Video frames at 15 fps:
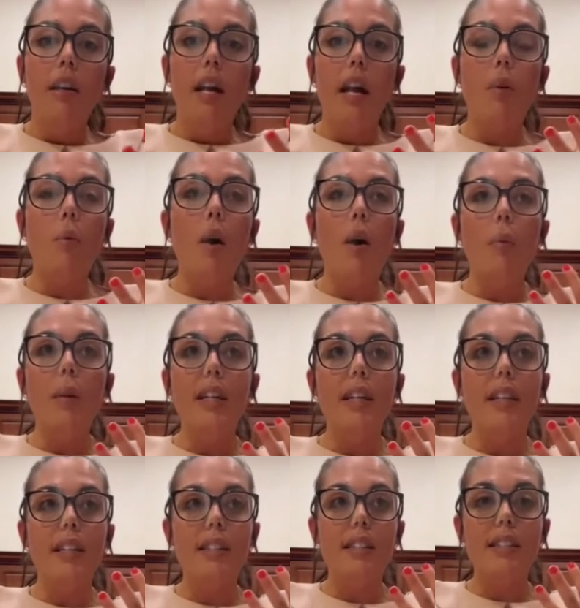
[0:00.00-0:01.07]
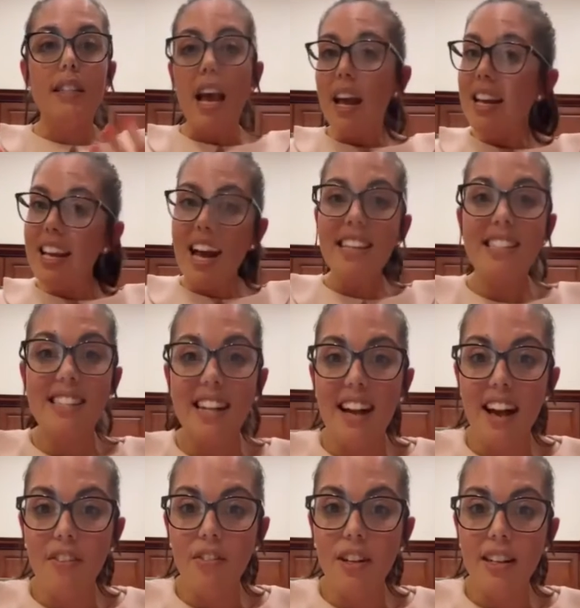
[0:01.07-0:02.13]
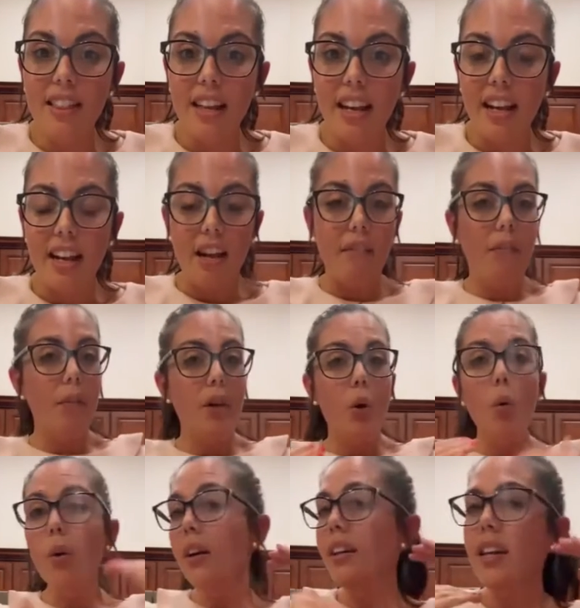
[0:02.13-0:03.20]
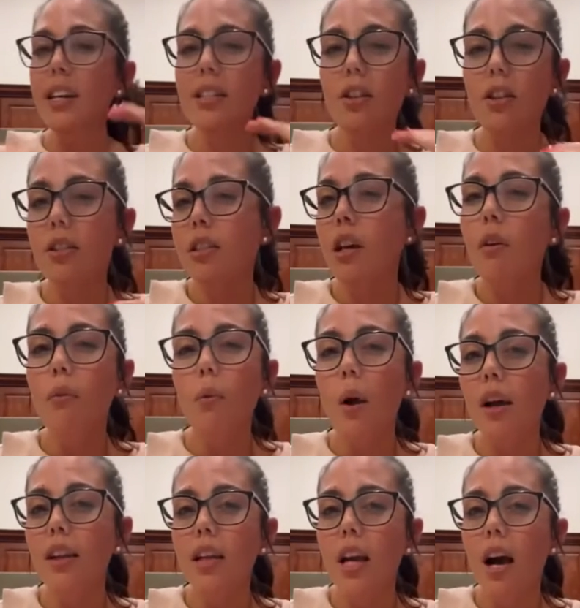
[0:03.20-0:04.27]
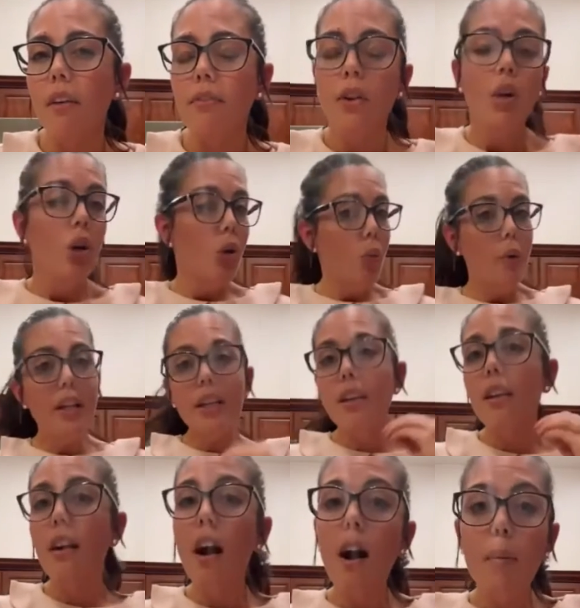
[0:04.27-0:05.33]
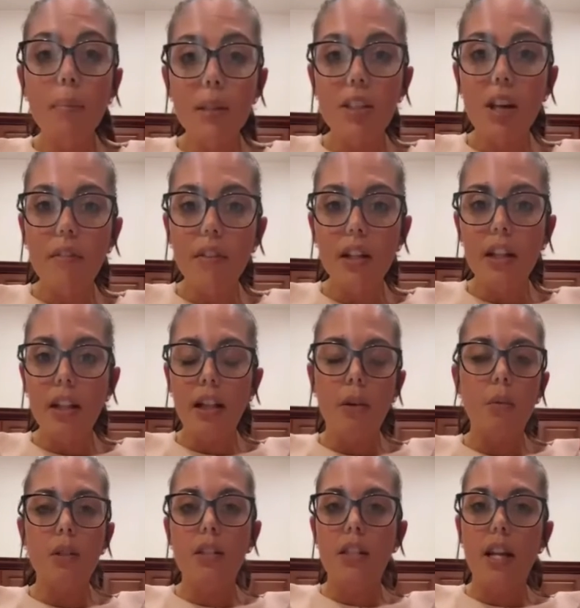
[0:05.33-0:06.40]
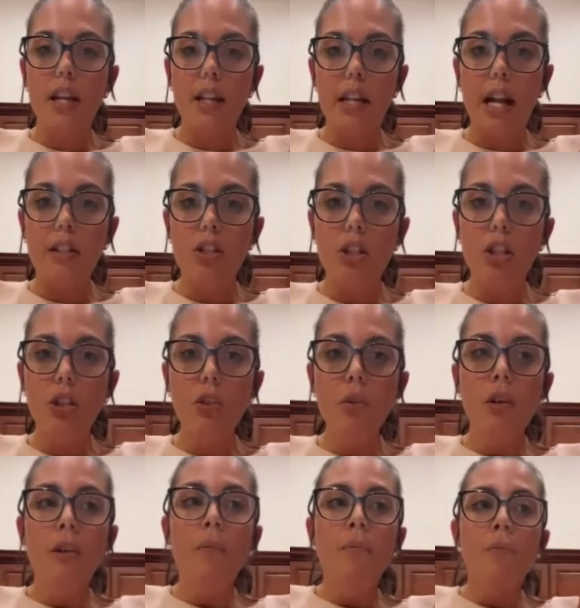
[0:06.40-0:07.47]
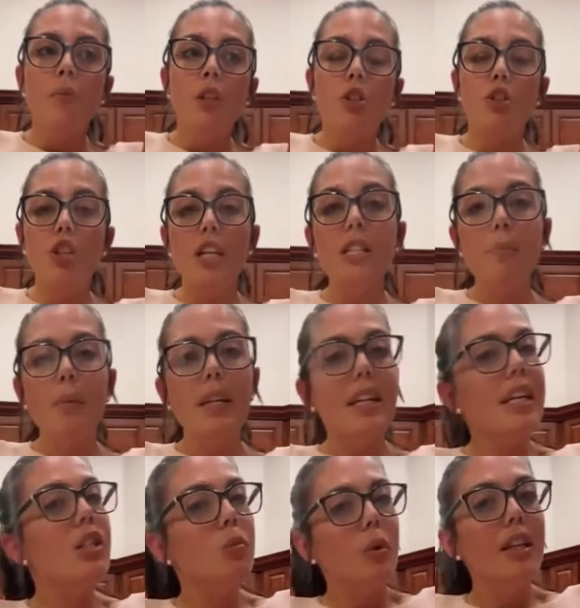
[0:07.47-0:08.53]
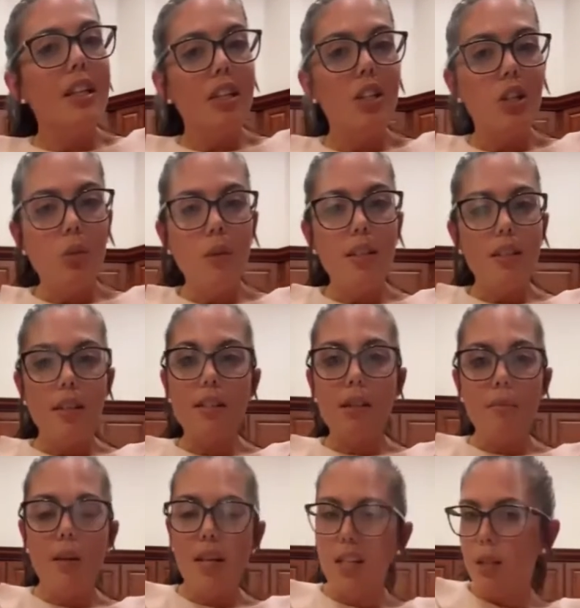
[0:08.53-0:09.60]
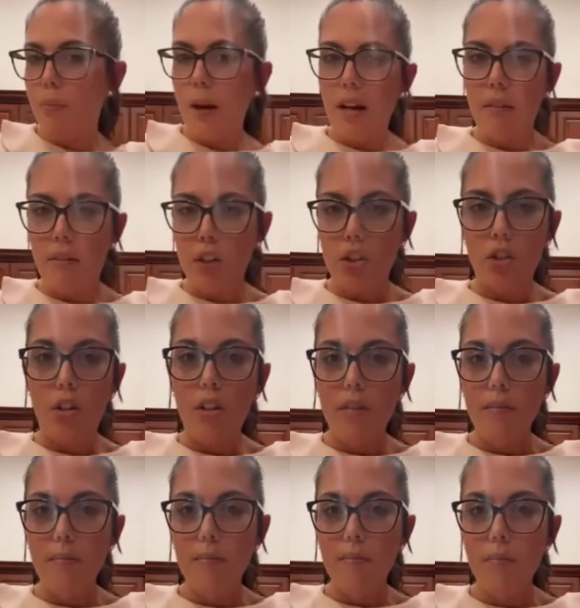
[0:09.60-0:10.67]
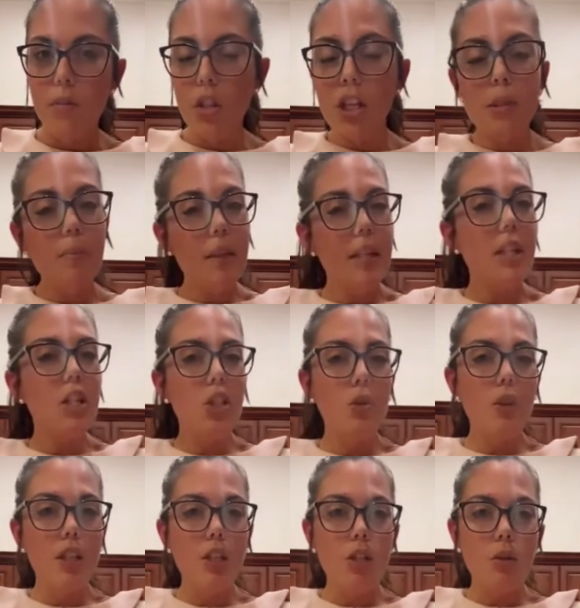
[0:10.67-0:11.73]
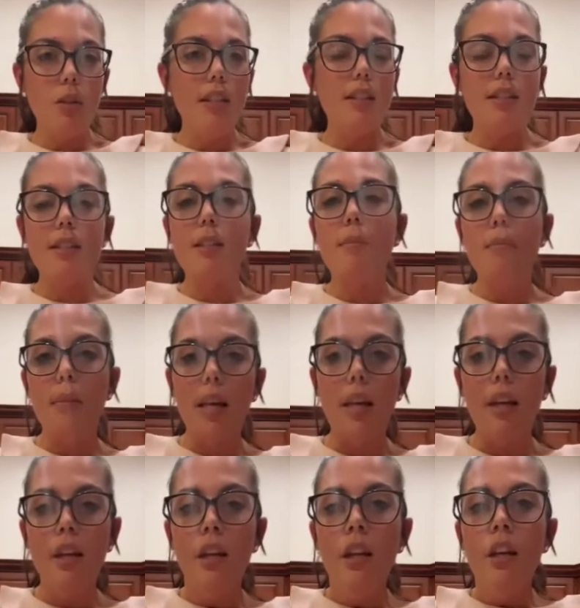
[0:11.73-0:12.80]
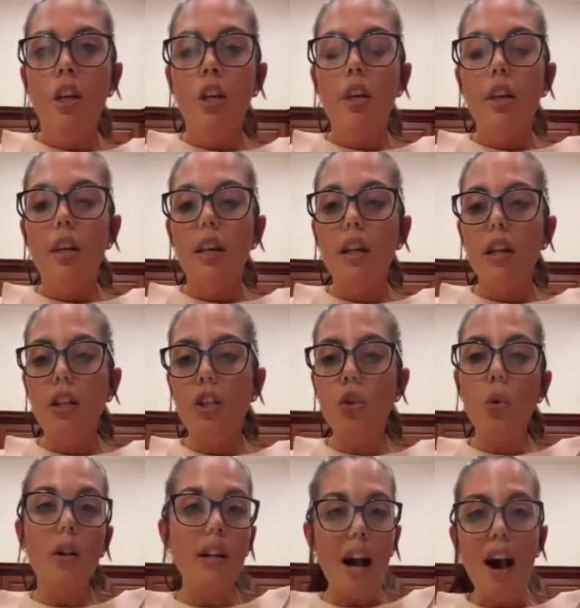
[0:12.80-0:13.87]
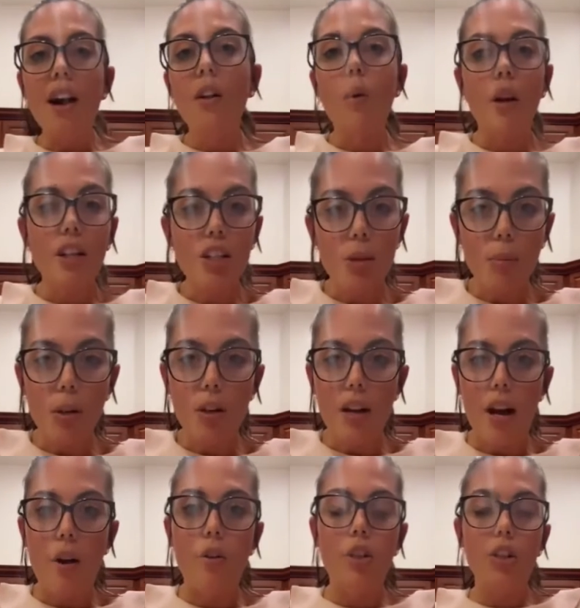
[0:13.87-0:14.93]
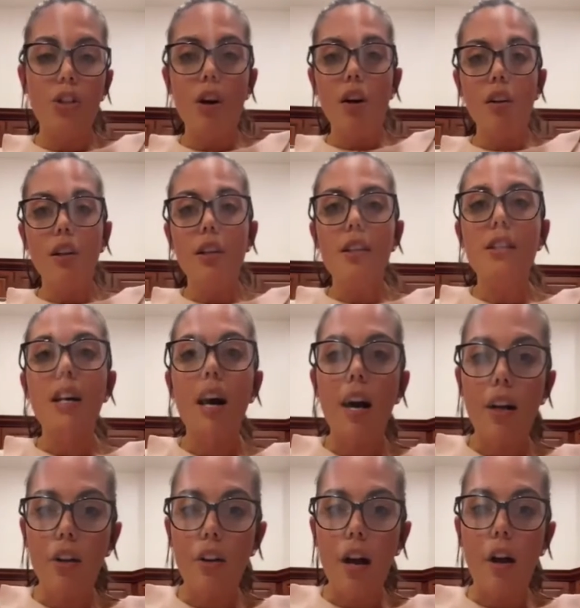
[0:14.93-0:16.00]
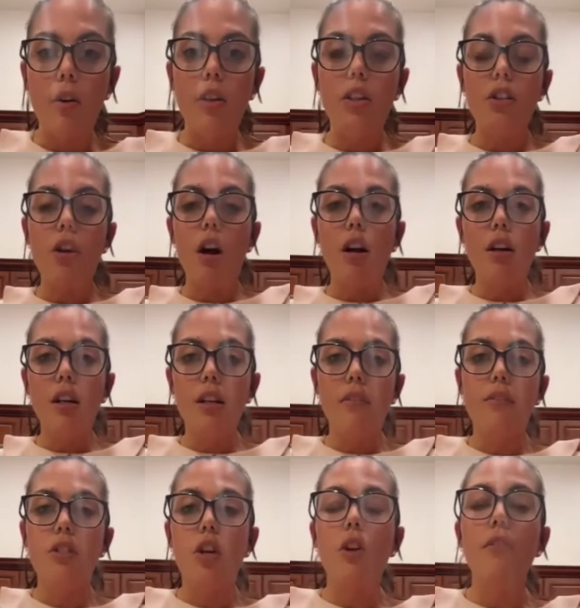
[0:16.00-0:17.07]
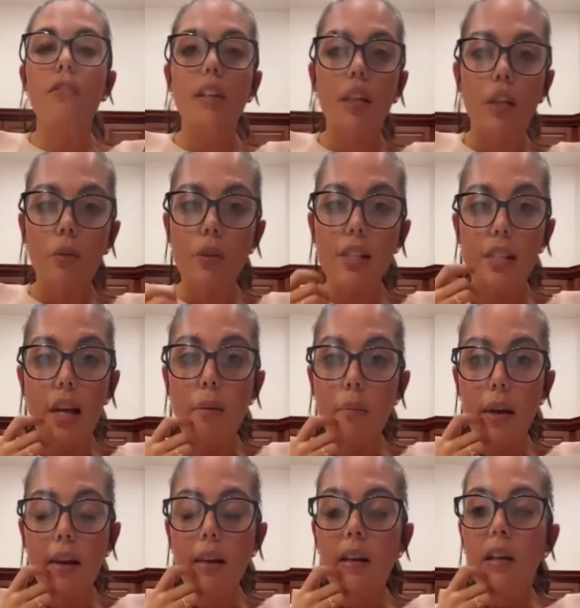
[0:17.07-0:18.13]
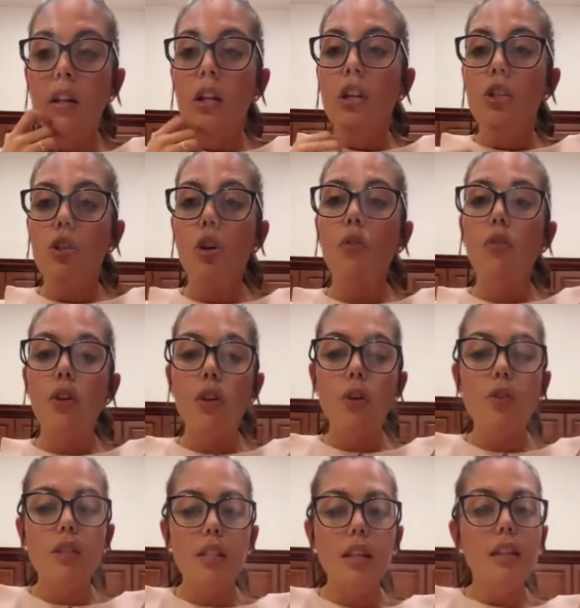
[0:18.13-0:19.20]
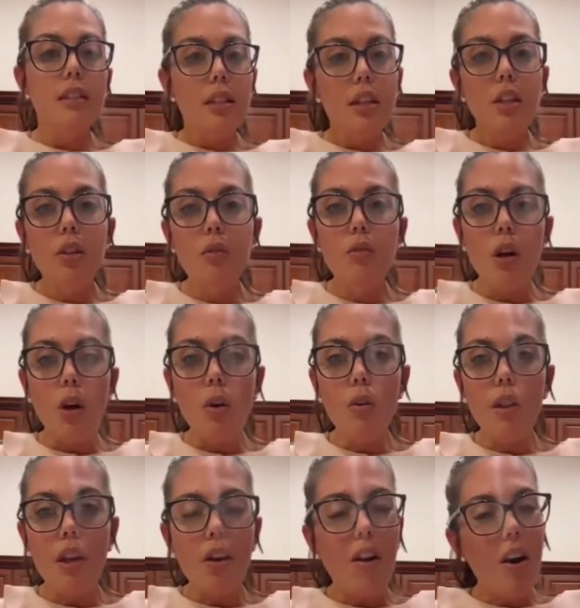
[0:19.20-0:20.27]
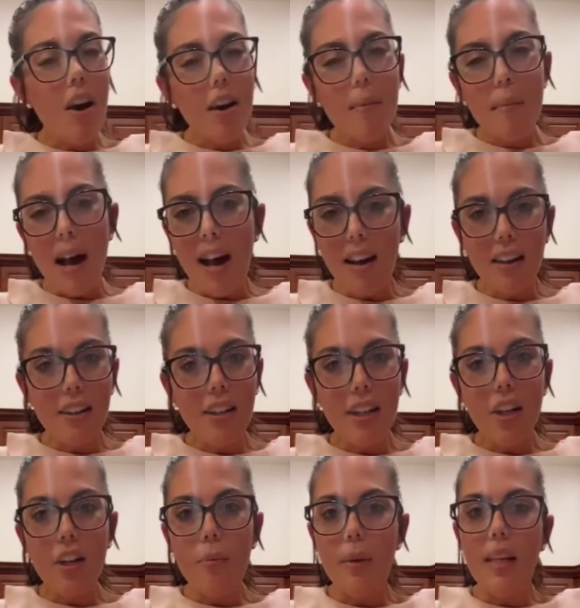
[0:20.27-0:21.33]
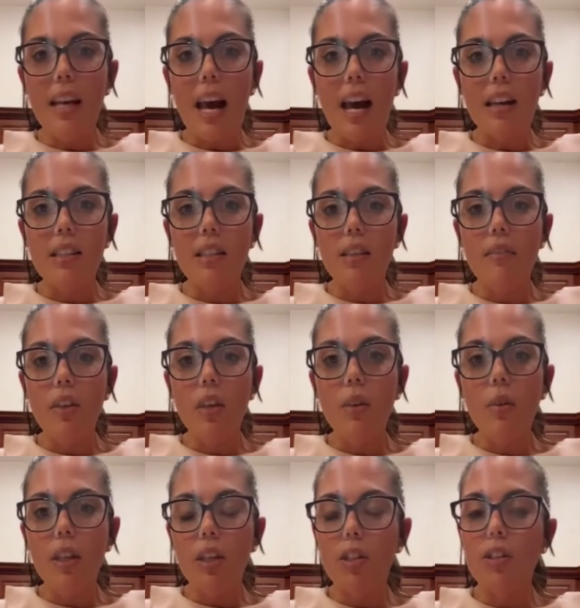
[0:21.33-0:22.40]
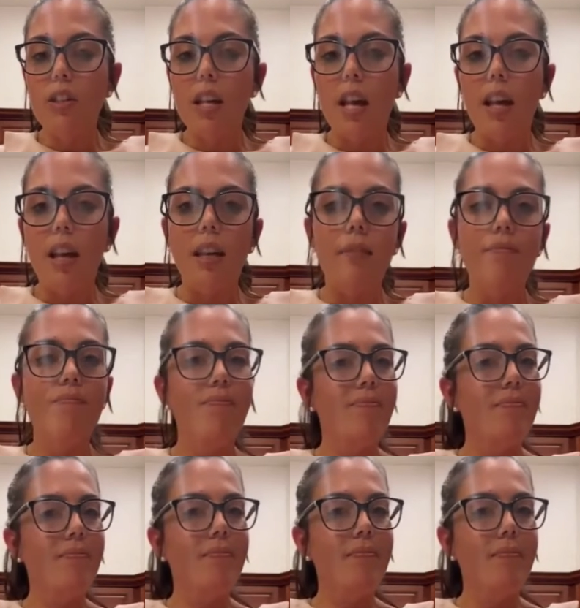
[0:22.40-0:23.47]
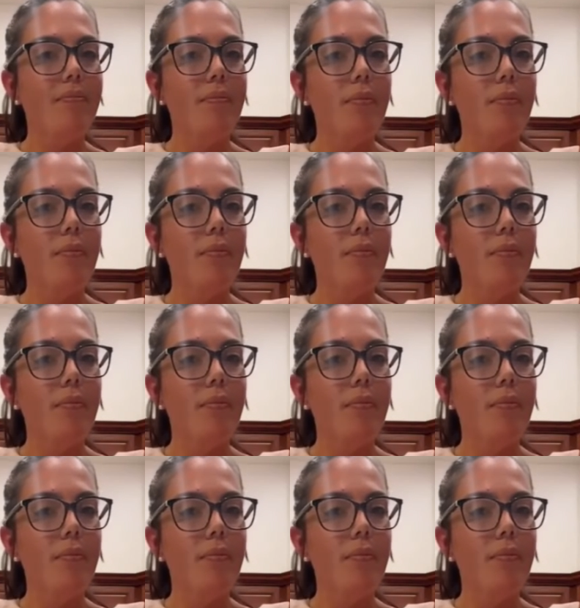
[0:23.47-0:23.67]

And while we can say yes to everything, and if we organize ourselves well enough, we can accomplish everything that we're saying yes to, just because we can do it doesn't mean it's beneficial. Just because you can do it doesn't mean you're not going to burn out. You're not going to tire out. You're not going to start feeling resentment. So for those things that you know that automatically are being asked of you and you're saying,